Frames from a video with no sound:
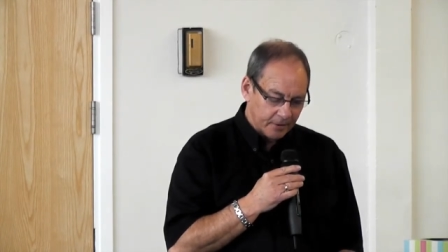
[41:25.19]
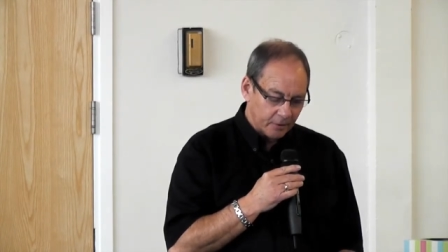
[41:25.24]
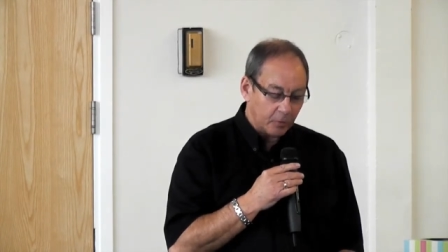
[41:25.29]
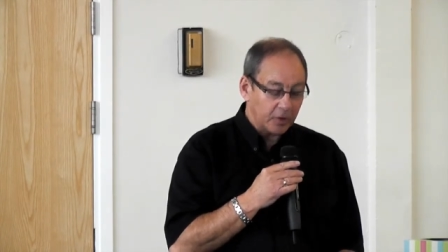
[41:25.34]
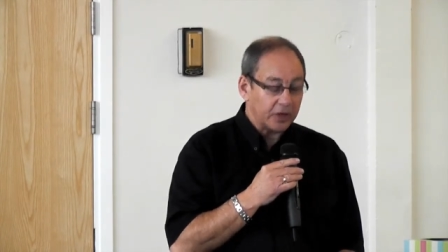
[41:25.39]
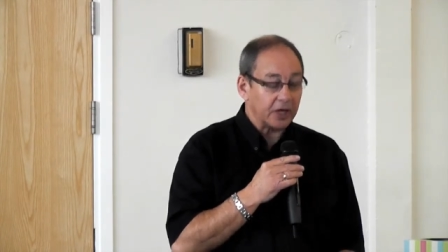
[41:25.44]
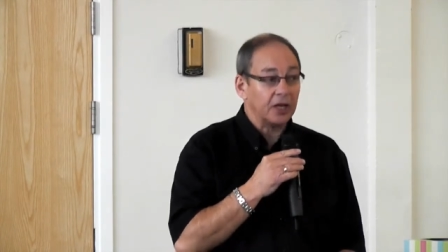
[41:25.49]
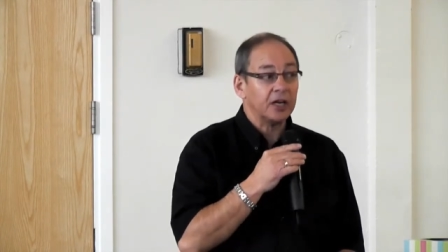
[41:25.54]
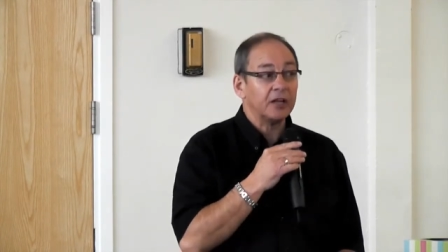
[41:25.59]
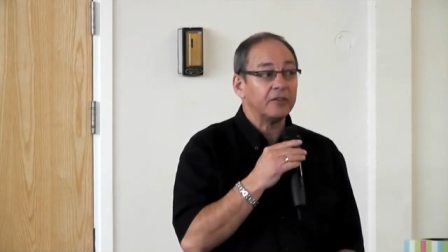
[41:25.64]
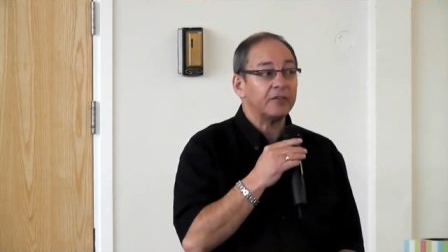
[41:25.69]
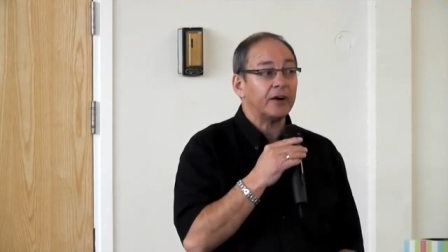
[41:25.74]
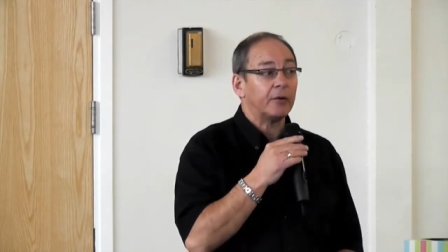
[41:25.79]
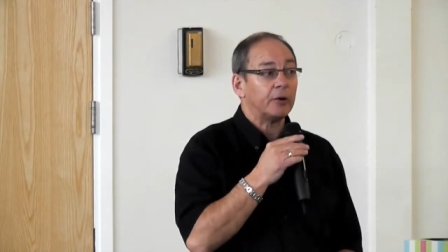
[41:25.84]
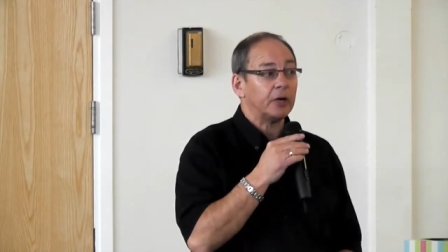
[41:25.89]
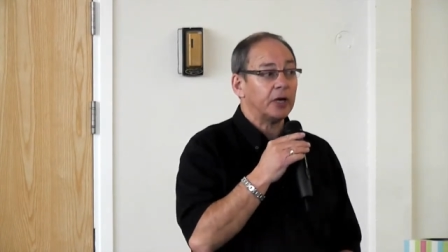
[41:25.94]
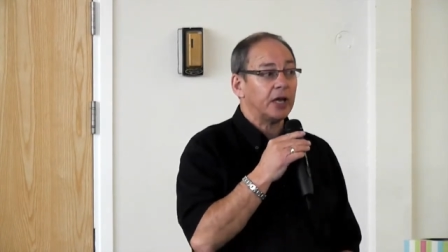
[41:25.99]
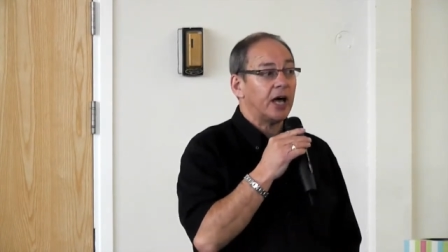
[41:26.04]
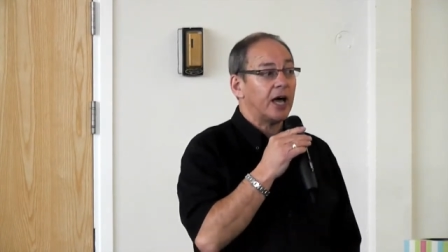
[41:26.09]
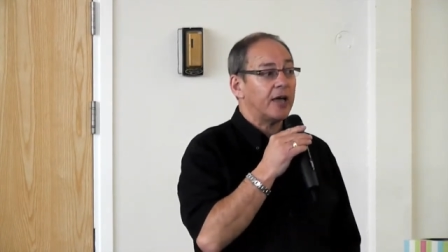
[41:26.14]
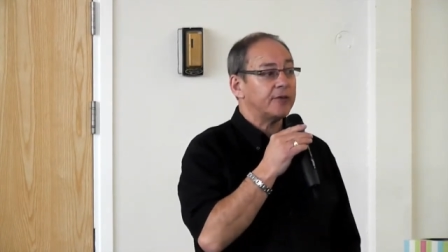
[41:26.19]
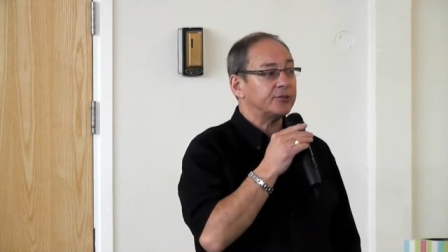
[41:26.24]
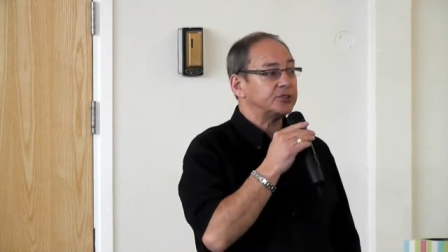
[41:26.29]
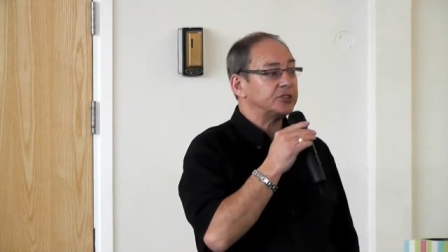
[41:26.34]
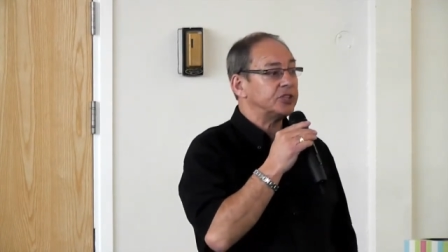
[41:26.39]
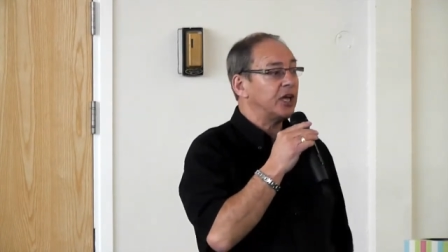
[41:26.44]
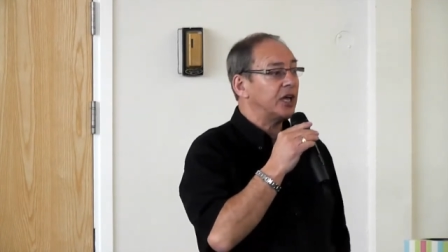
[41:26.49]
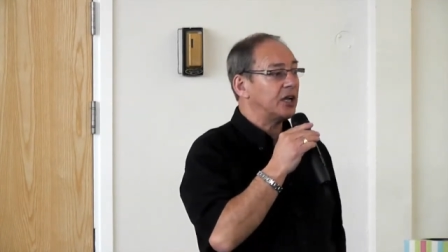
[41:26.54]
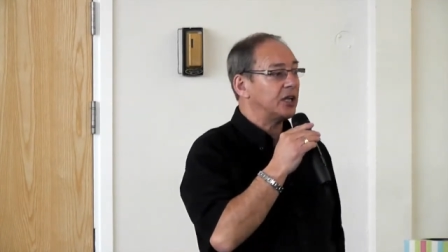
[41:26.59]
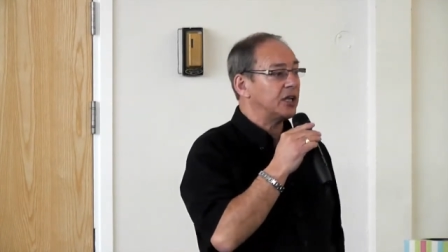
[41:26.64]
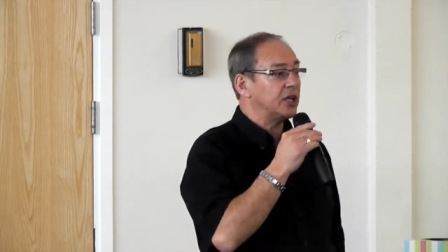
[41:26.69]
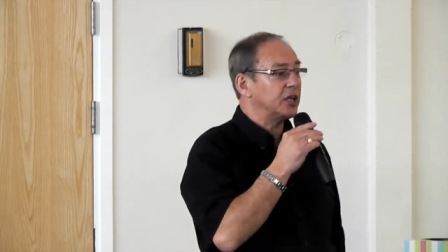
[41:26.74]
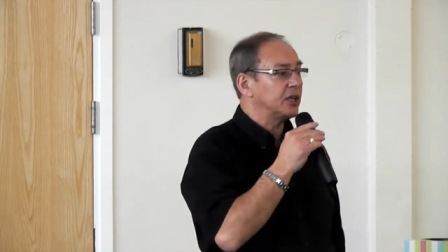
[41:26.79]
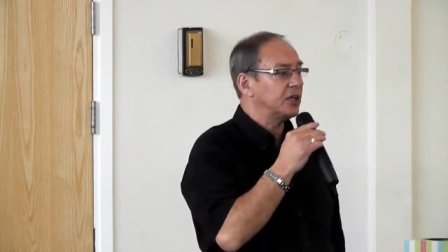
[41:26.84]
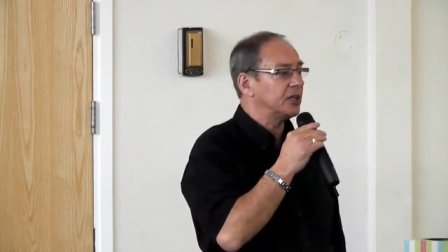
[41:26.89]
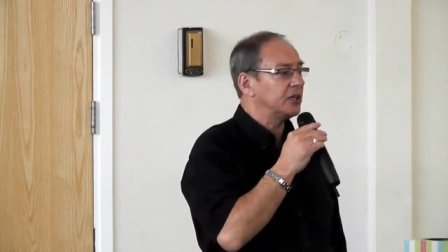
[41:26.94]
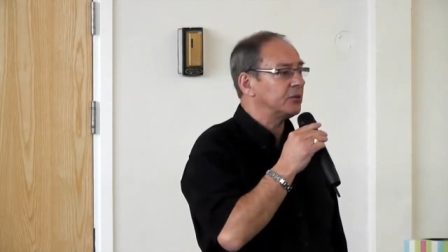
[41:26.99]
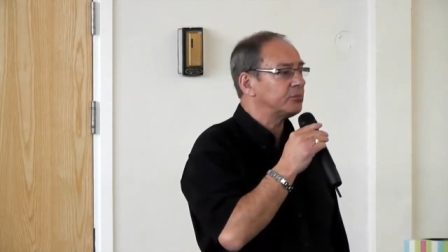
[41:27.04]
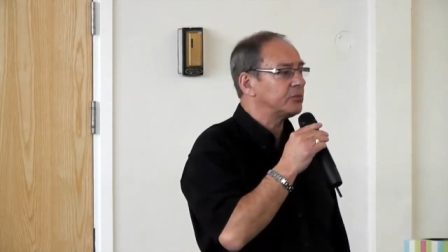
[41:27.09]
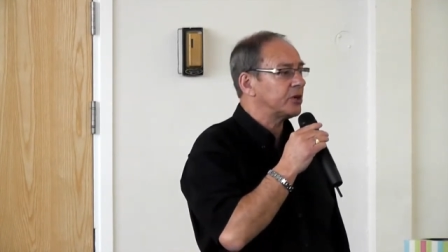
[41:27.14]
We can live our lives daily
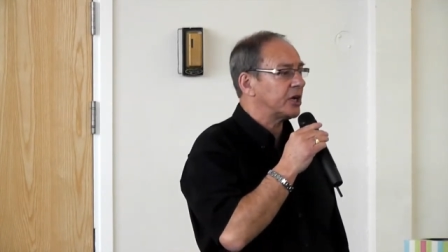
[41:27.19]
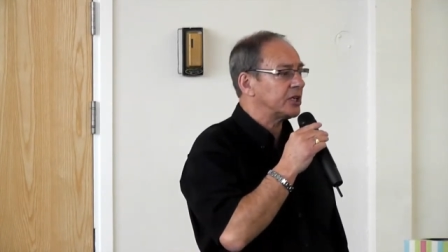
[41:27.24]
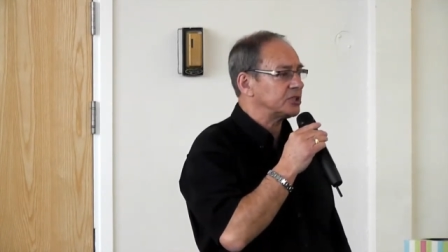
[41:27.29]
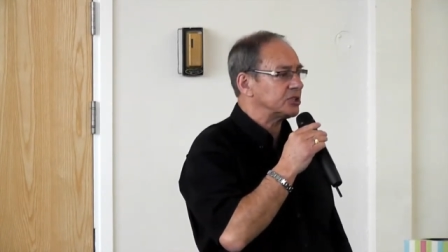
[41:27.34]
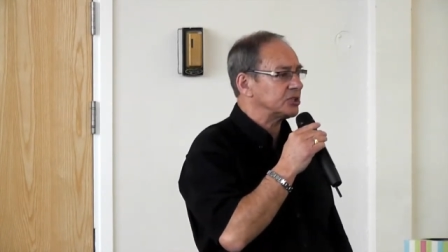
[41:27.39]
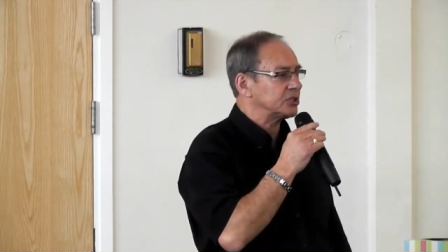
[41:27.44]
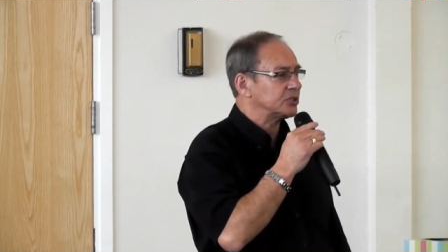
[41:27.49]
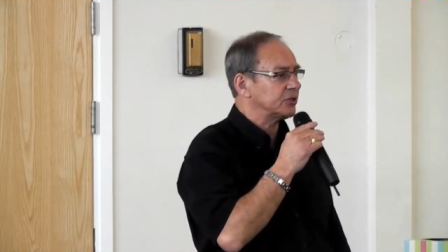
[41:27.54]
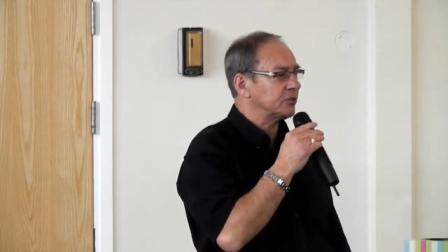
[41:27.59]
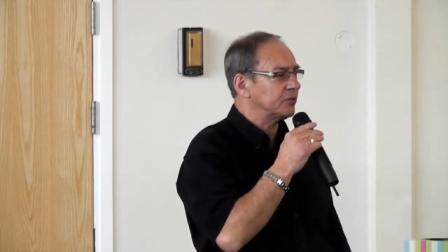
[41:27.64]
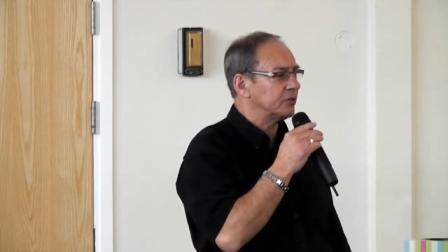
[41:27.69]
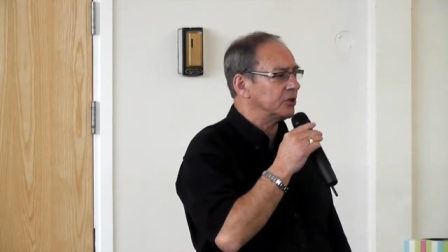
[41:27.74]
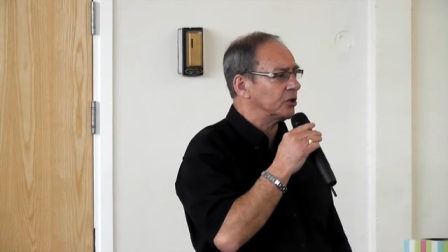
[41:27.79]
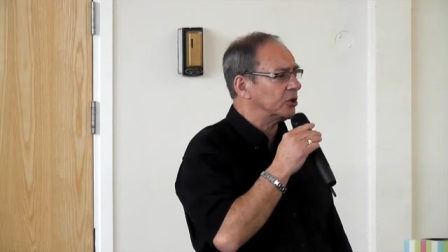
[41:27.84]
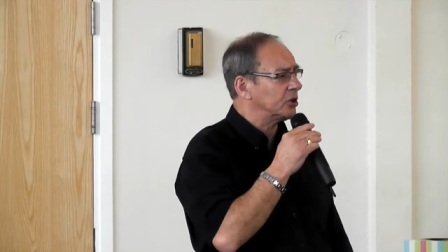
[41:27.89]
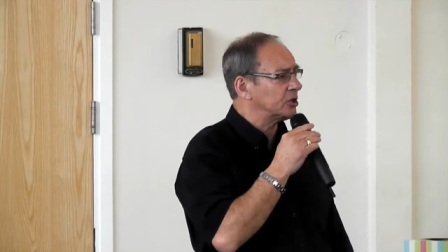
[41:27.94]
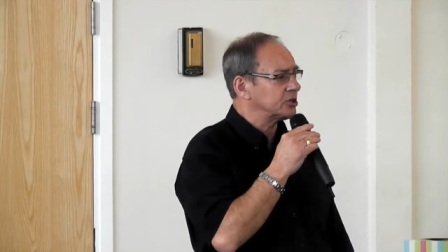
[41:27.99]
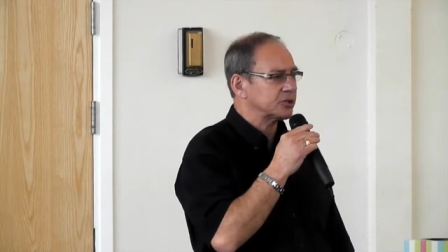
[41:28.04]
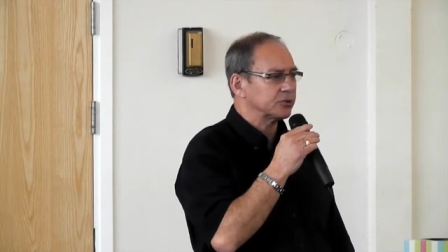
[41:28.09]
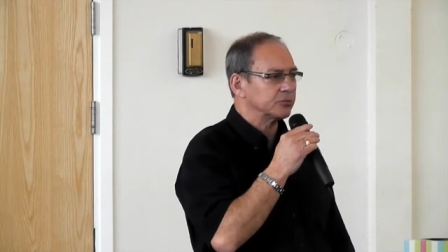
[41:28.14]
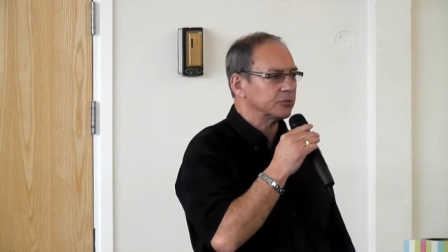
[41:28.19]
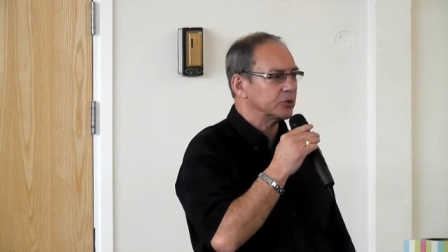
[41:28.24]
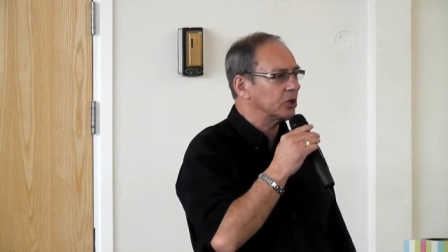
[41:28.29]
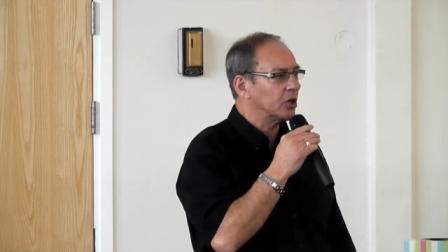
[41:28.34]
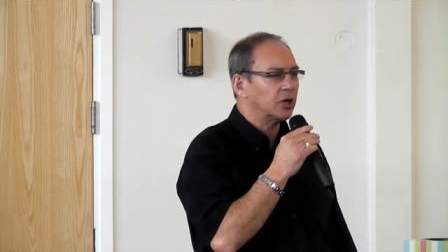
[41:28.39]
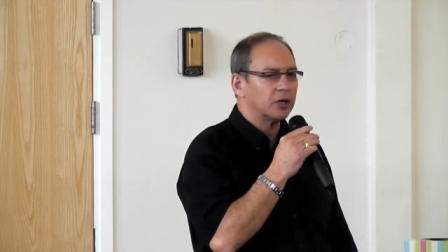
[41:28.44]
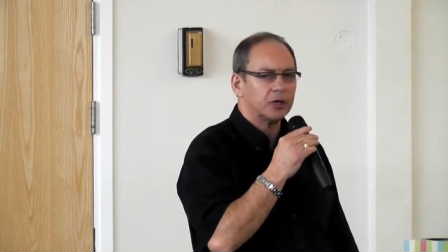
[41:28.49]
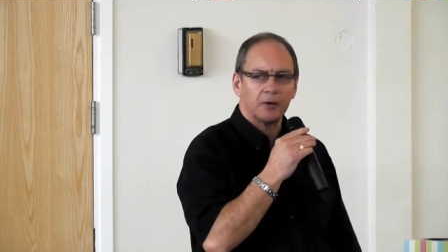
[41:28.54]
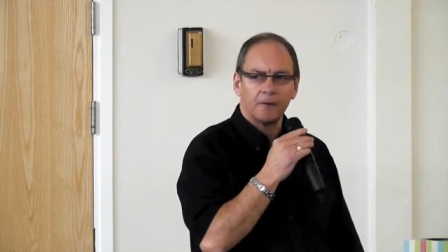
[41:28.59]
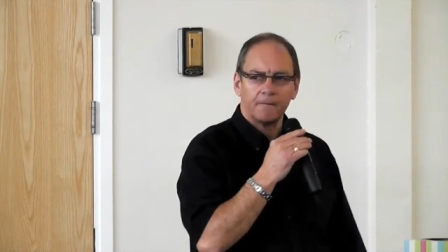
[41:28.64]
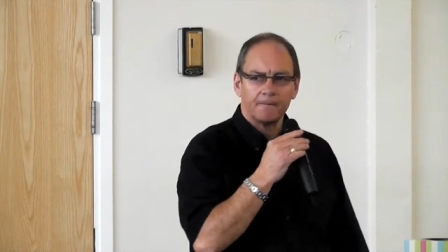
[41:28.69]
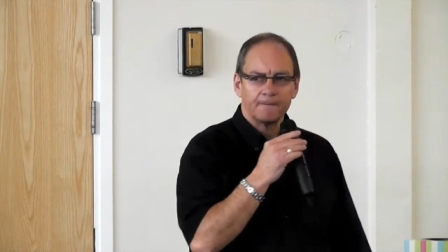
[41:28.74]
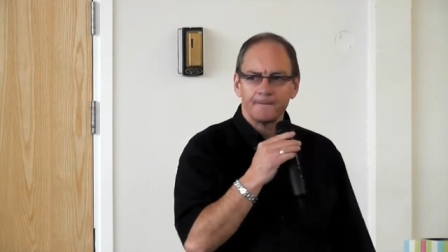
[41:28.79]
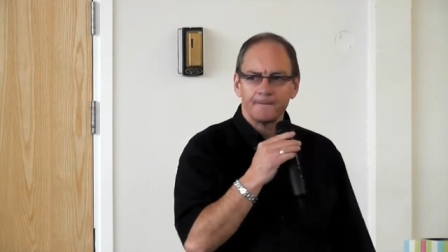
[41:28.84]
in the presence of an awesome God.